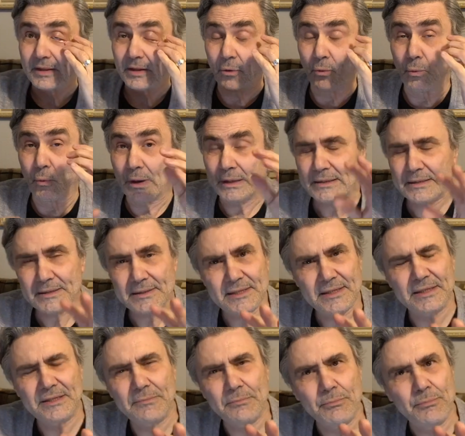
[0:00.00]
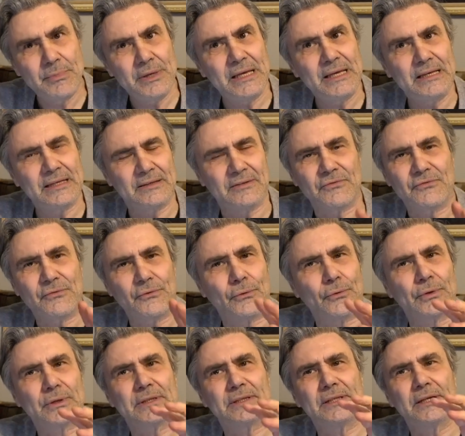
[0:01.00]
Now, what does it mean
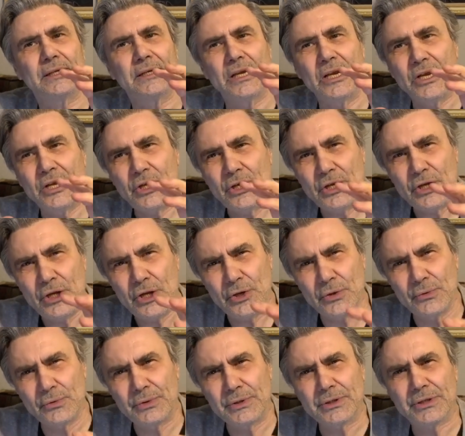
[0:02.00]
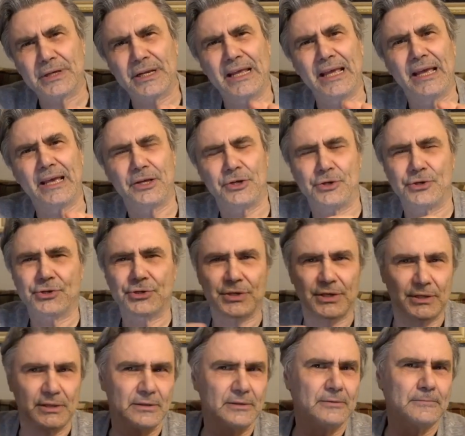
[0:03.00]
for the new
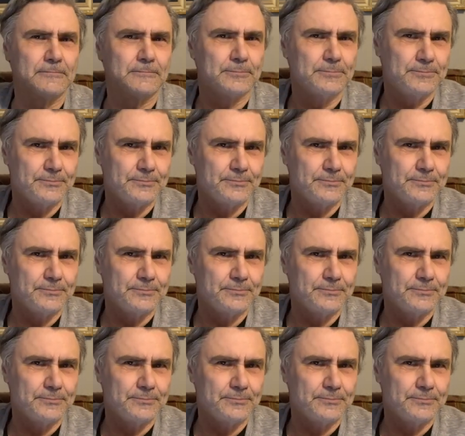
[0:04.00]
creation